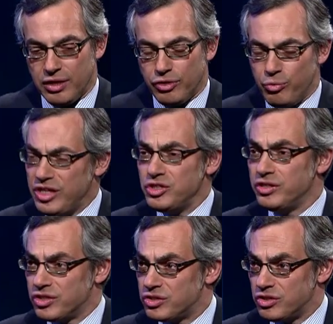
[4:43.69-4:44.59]
The
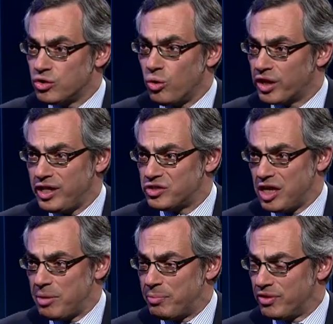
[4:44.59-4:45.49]
reason this, this whole case
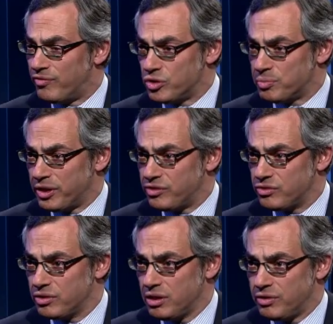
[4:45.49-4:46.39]
came up in the first
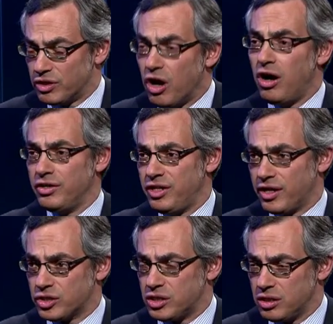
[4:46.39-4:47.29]
place, the
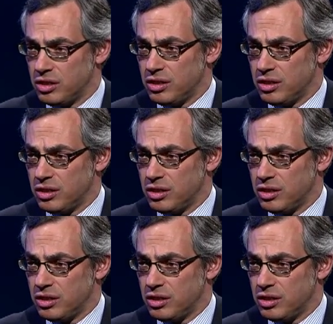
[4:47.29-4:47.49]
context